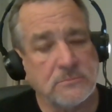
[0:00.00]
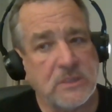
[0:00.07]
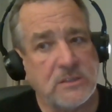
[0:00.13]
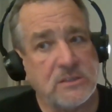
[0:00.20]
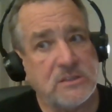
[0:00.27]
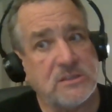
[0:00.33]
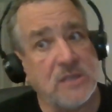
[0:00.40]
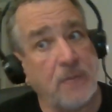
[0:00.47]

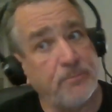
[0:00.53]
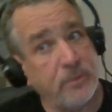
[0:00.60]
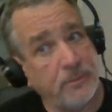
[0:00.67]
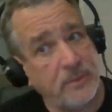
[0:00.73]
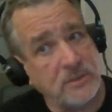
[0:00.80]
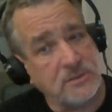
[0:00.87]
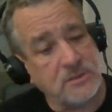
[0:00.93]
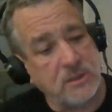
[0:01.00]

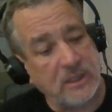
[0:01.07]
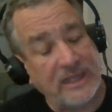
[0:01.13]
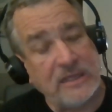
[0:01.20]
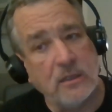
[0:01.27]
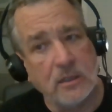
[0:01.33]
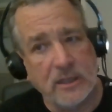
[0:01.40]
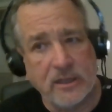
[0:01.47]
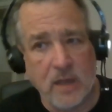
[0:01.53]
supplements,
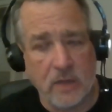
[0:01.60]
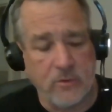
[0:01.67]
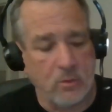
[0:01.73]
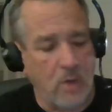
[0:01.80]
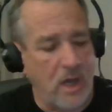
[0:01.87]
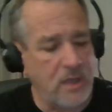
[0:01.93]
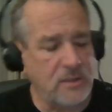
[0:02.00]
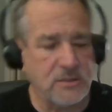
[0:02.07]
legal and
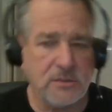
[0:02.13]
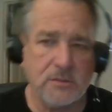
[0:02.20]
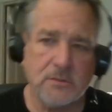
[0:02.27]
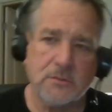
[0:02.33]
otherwise,